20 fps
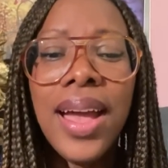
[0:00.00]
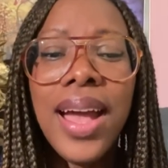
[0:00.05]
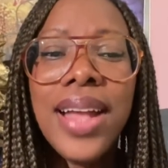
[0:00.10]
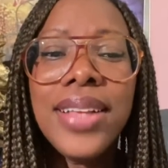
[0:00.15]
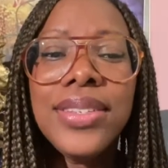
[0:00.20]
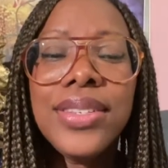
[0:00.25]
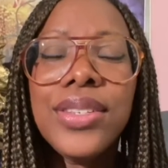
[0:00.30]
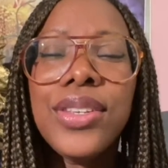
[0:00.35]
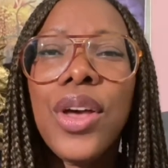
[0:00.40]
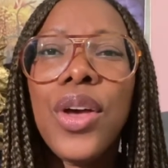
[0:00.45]

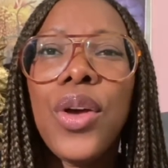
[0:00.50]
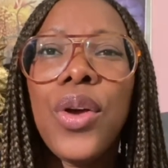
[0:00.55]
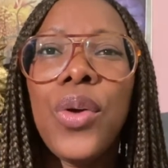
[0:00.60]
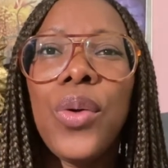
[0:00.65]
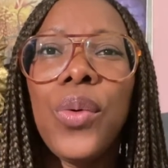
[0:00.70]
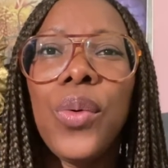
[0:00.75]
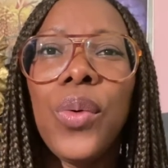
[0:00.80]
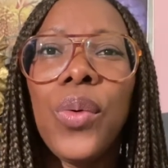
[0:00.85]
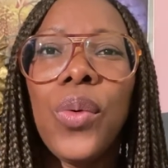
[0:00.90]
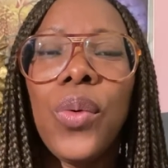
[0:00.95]
And
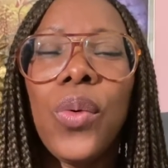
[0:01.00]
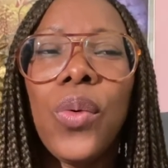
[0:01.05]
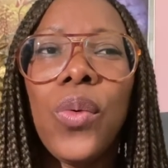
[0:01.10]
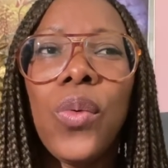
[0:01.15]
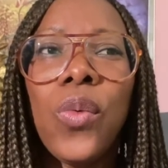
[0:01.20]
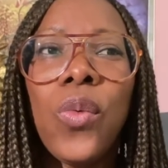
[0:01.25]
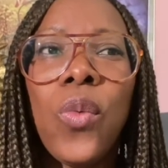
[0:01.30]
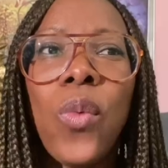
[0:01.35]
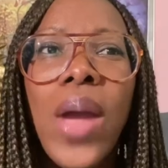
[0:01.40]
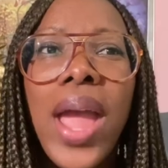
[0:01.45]
so
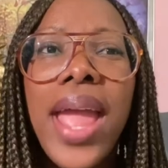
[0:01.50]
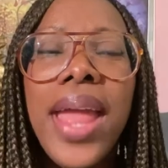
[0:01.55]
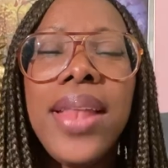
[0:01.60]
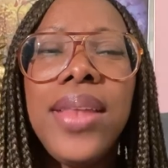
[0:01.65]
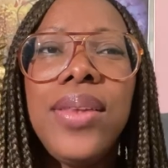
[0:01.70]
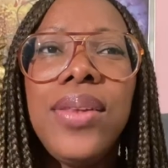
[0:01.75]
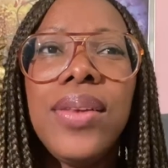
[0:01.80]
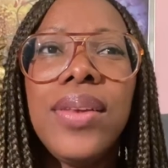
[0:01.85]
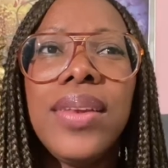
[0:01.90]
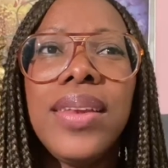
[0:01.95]

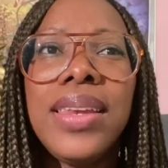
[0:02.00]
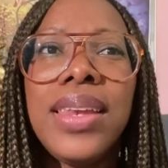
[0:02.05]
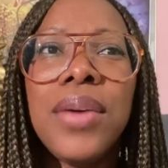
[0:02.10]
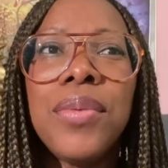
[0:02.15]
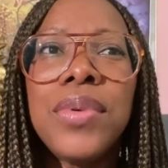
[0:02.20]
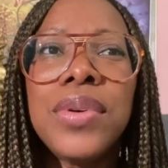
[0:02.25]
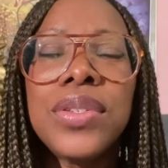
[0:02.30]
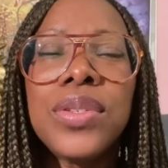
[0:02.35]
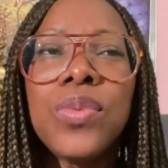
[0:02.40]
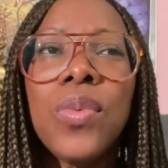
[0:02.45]
when there
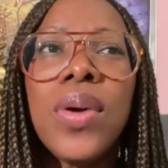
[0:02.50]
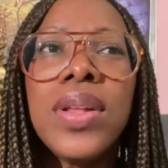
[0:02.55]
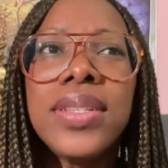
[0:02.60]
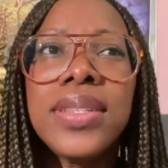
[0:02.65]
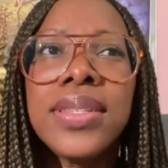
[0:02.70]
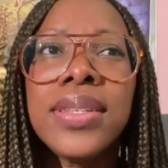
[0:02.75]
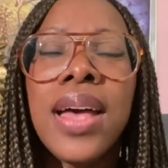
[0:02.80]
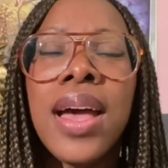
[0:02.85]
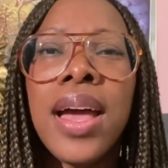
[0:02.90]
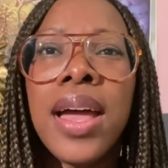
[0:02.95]
was one
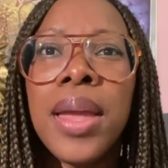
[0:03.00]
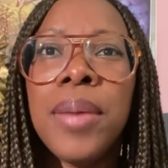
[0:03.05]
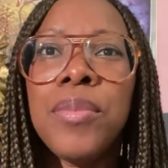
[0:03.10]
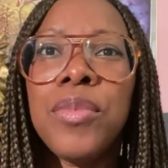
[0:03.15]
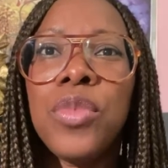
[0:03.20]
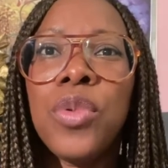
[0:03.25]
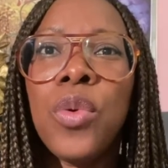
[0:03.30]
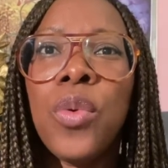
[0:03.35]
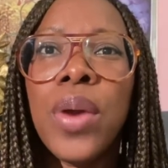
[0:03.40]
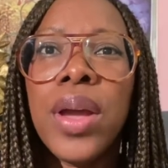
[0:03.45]

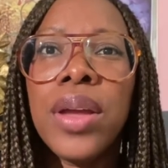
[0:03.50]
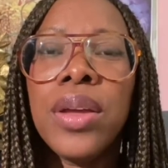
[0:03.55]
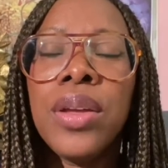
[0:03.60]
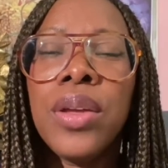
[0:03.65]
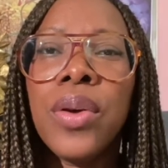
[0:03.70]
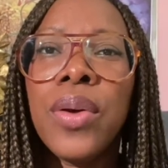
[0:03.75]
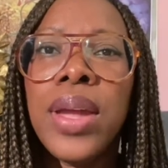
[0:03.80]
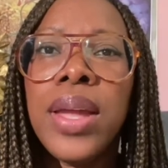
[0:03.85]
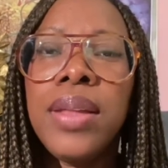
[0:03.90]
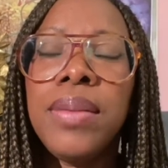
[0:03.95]
time we were
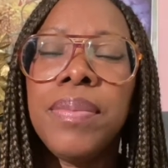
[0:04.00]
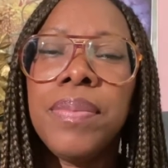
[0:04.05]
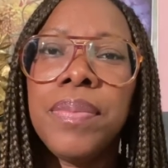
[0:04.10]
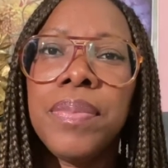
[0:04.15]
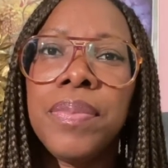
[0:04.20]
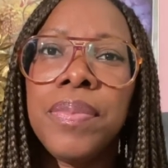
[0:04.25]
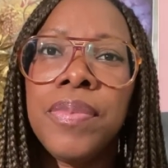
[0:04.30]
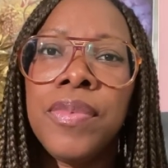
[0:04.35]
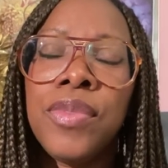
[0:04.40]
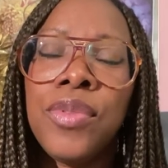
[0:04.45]
going
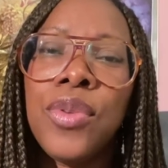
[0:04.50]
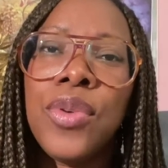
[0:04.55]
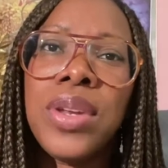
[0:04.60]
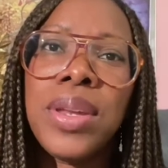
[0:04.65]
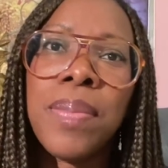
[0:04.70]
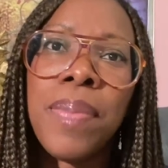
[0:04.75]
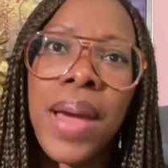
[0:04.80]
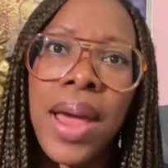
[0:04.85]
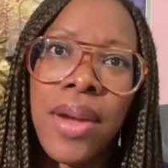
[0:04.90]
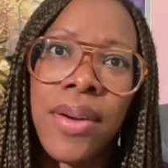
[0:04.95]
through
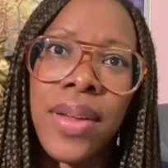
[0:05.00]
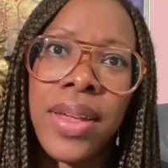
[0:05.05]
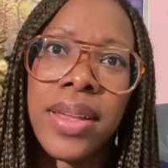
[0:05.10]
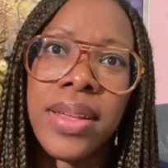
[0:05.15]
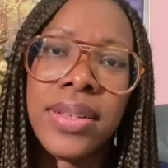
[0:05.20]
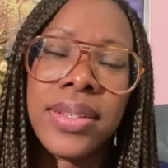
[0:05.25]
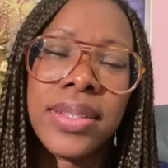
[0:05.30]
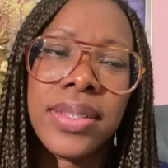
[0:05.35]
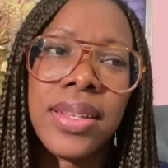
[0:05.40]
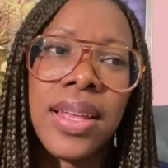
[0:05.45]
the
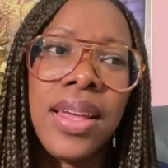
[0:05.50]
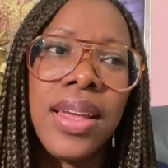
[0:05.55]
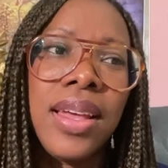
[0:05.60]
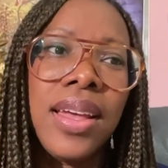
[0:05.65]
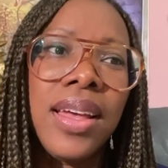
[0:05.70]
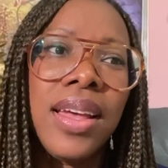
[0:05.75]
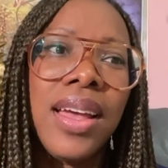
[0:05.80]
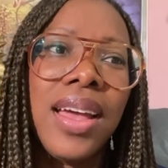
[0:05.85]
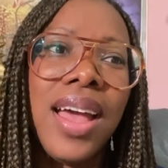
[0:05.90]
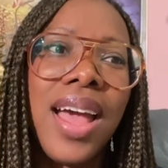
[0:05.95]
barriers,
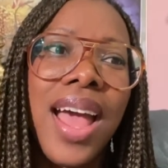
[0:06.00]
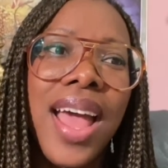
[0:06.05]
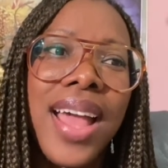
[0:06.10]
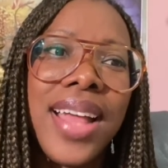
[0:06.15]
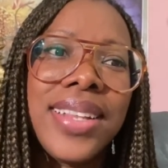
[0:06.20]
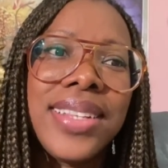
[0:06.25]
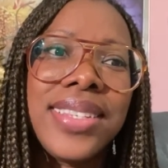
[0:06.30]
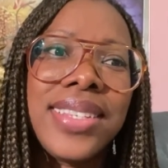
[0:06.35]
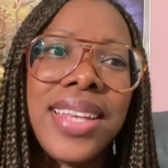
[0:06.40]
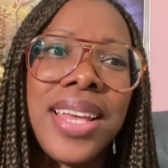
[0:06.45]

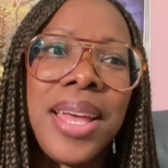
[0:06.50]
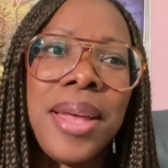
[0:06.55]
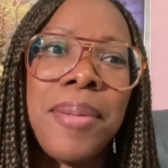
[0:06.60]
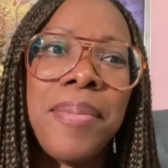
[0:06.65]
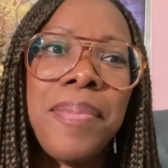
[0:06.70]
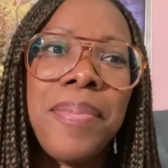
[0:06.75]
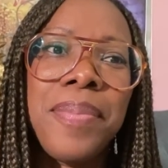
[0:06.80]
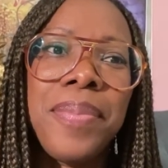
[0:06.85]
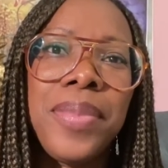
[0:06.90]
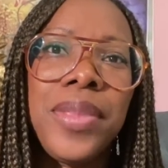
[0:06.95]
and
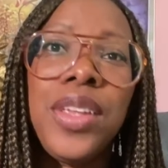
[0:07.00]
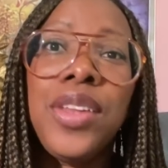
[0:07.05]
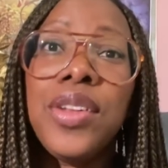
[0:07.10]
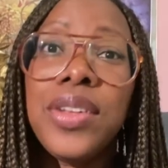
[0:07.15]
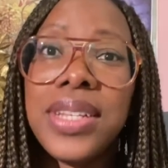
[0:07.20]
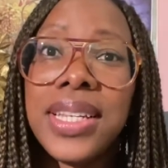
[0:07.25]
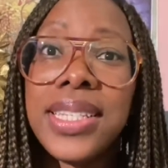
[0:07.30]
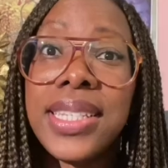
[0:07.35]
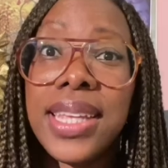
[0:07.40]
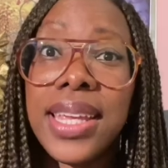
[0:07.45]
you
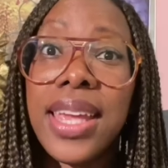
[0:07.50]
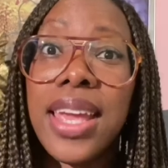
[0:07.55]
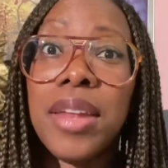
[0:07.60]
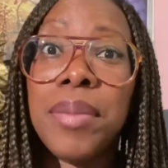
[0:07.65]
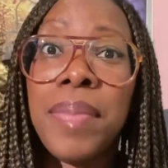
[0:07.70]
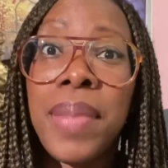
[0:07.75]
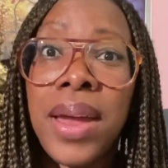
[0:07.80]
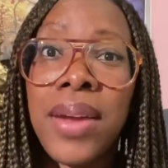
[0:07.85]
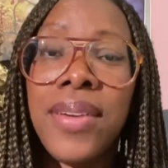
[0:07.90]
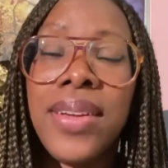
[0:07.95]
know, the
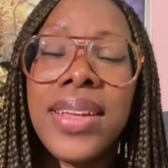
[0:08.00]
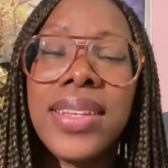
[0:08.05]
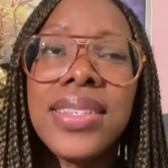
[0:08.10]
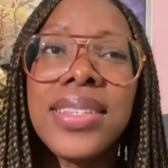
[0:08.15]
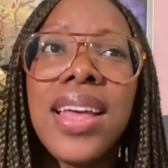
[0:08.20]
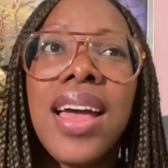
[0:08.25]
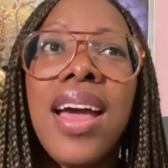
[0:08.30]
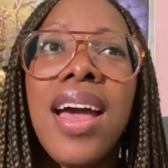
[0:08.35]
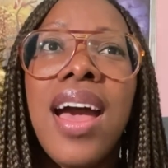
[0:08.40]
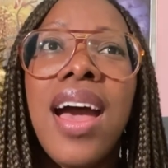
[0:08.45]
ticket
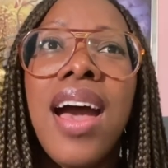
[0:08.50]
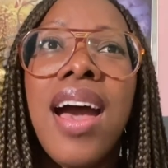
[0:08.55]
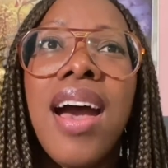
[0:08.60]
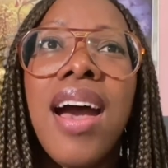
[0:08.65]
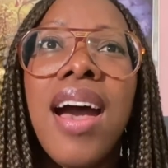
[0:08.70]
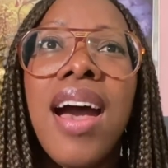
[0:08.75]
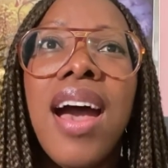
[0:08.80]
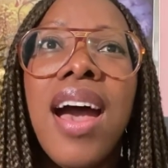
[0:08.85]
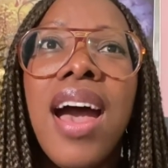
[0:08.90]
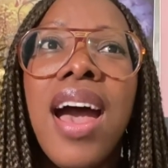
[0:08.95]
barriers,
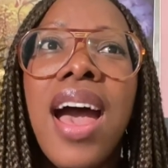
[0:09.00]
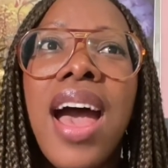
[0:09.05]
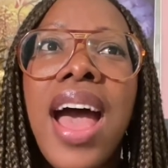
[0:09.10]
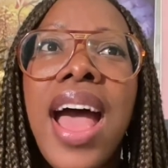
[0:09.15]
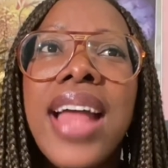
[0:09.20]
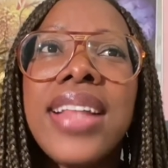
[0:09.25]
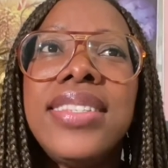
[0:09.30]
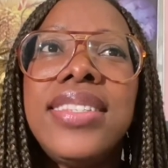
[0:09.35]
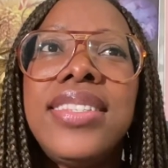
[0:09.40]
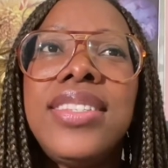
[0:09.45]

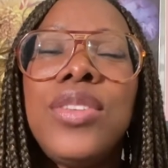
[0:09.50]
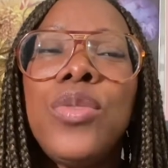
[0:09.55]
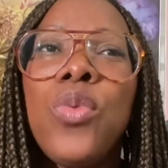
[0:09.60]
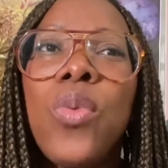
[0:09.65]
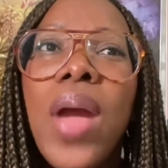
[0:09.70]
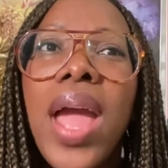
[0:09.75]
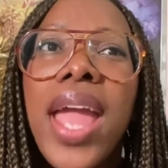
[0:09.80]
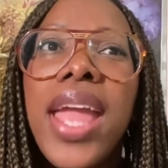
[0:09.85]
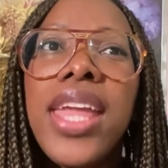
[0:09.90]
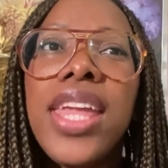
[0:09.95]
and the
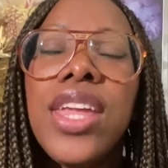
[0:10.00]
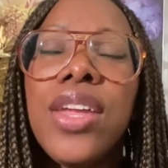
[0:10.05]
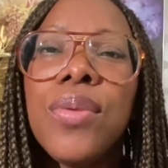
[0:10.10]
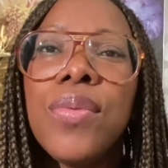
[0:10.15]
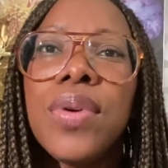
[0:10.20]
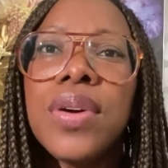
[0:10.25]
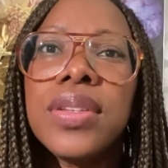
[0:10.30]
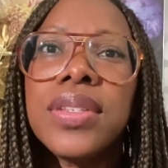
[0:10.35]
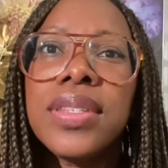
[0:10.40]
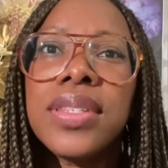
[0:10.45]
way he
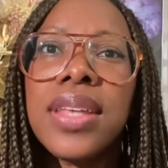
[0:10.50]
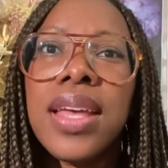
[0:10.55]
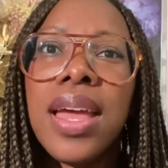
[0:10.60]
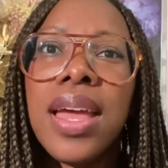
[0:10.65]
was